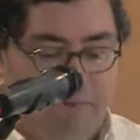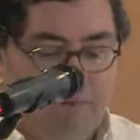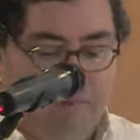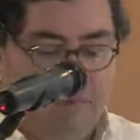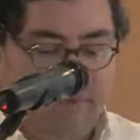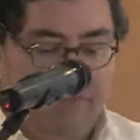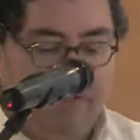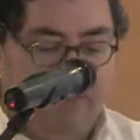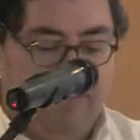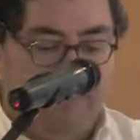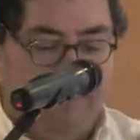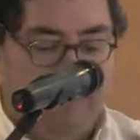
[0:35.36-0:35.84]

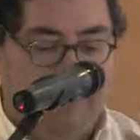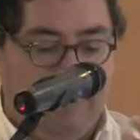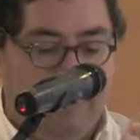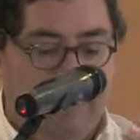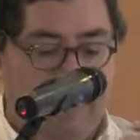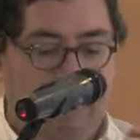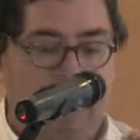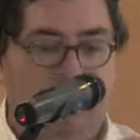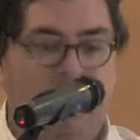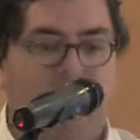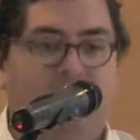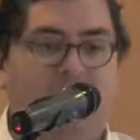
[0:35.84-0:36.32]
between health
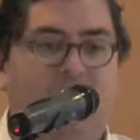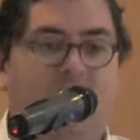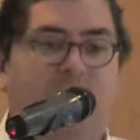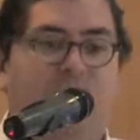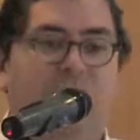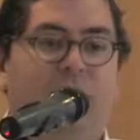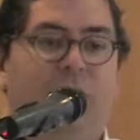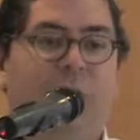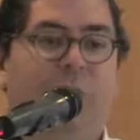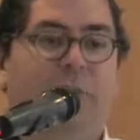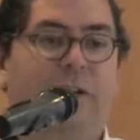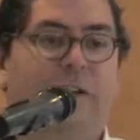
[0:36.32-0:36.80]
economists and
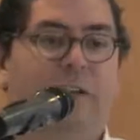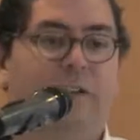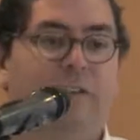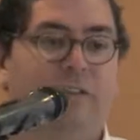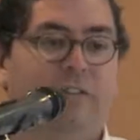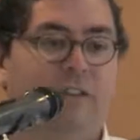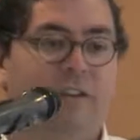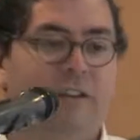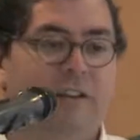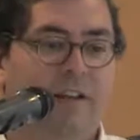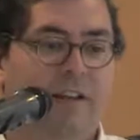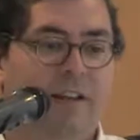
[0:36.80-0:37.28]
decision
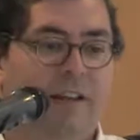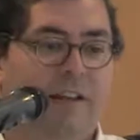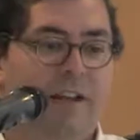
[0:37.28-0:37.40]
makers,